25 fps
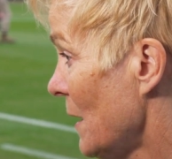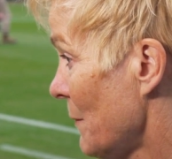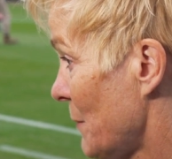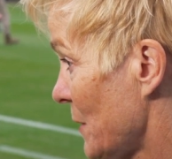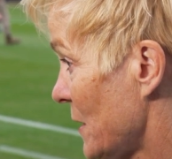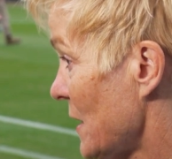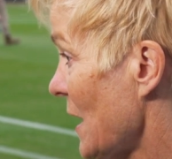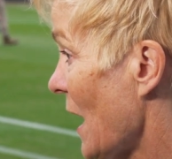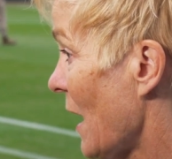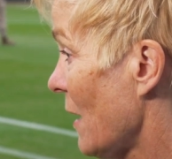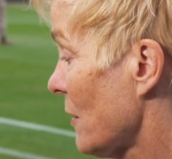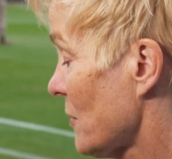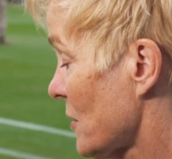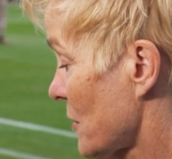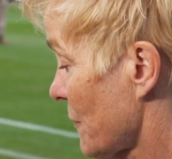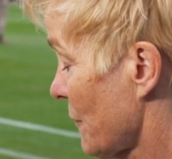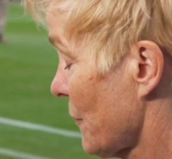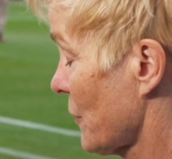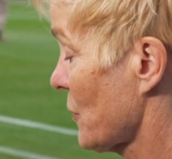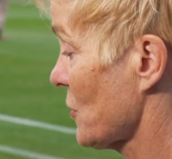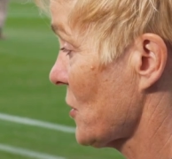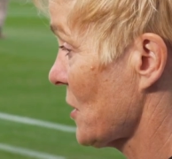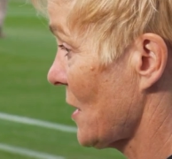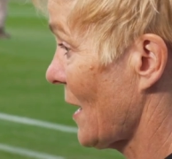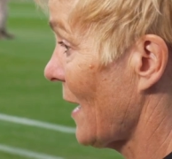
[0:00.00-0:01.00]
But now it's the
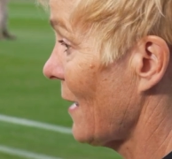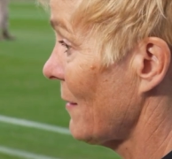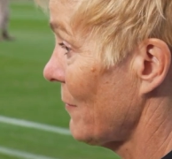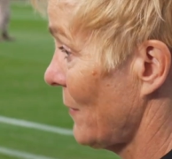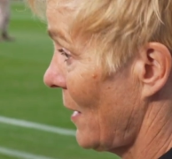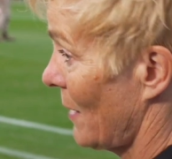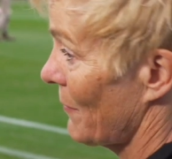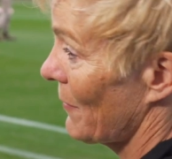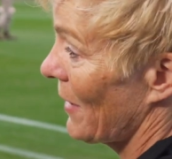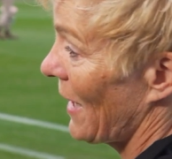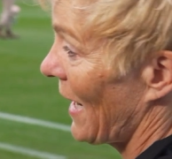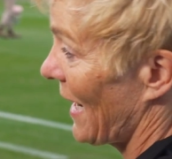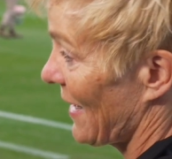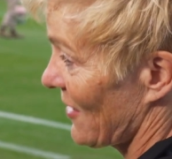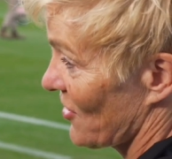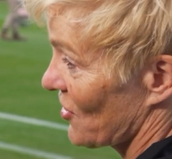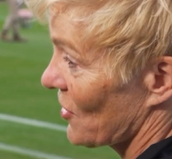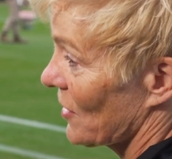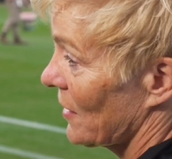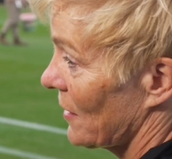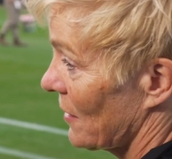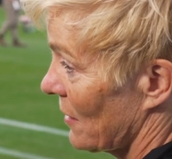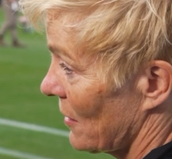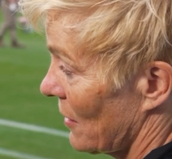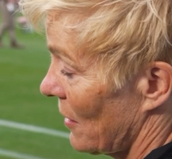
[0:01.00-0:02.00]
first time that I'm
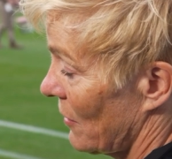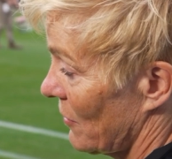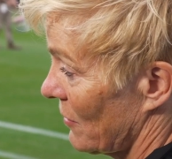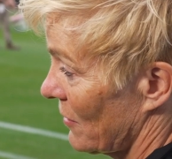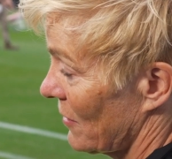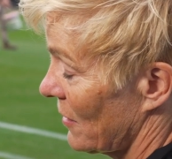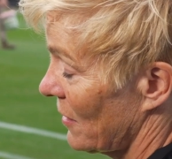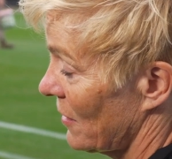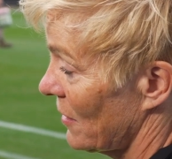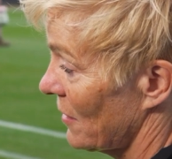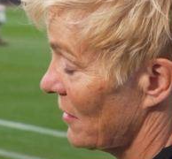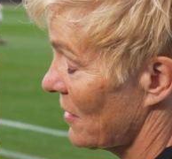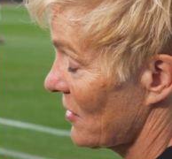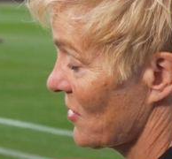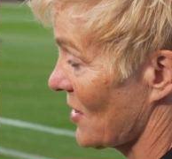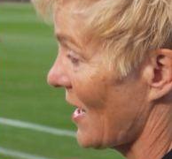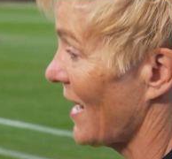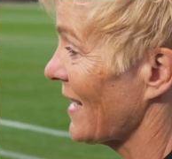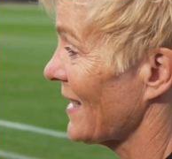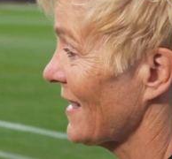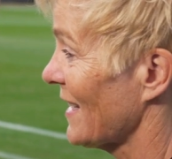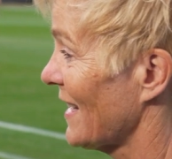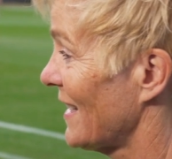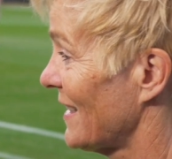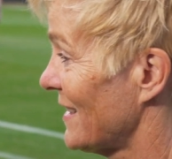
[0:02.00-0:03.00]
actually along the
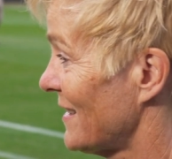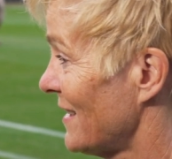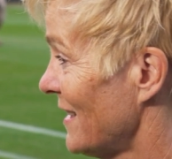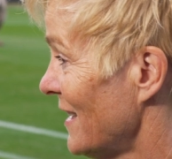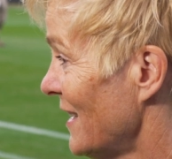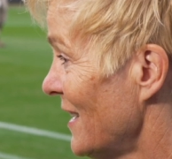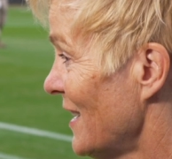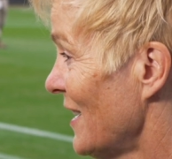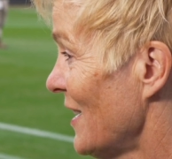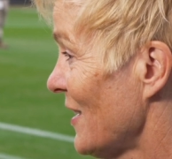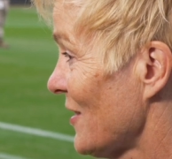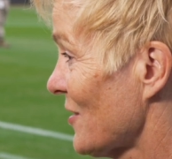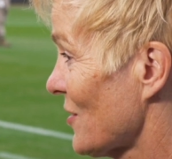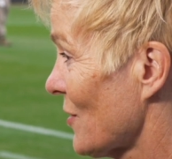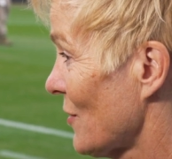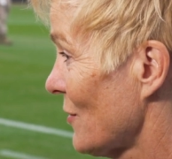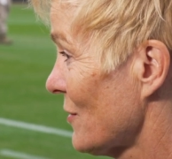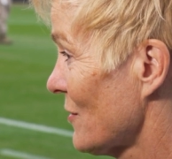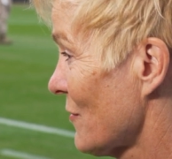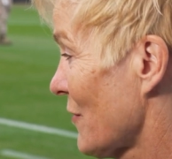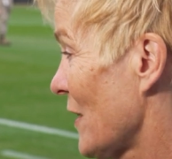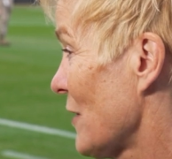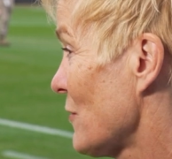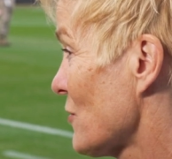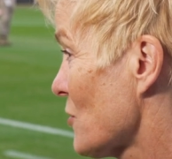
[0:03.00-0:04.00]
sideline. So
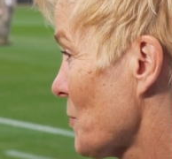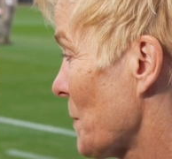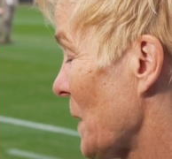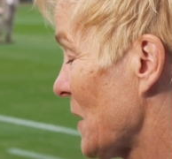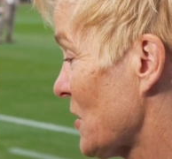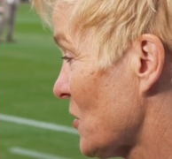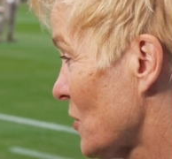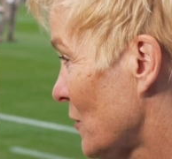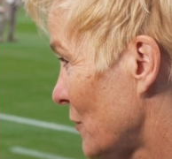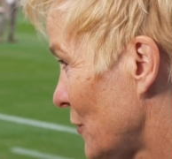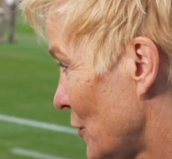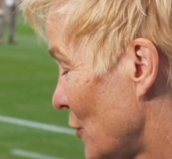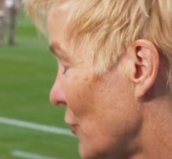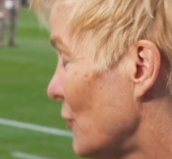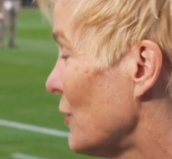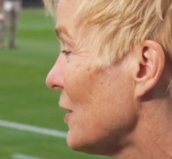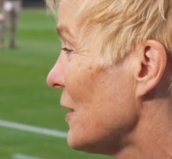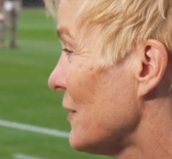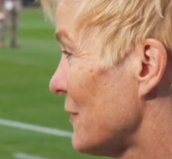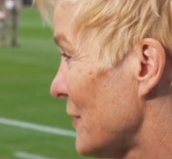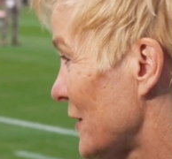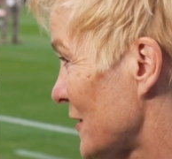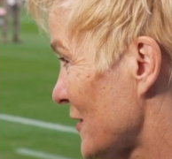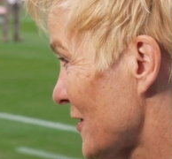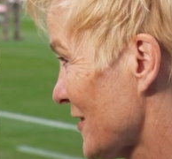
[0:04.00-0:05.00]
it's very special for all
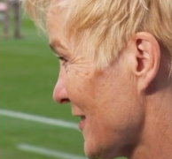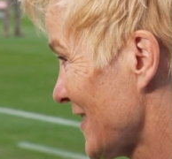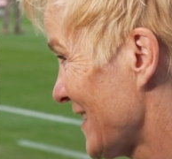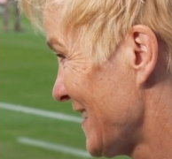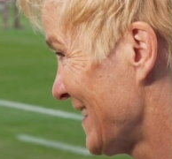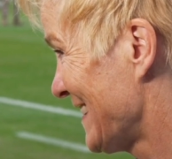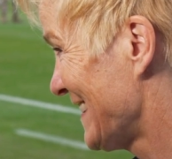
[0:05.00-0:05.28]
of us.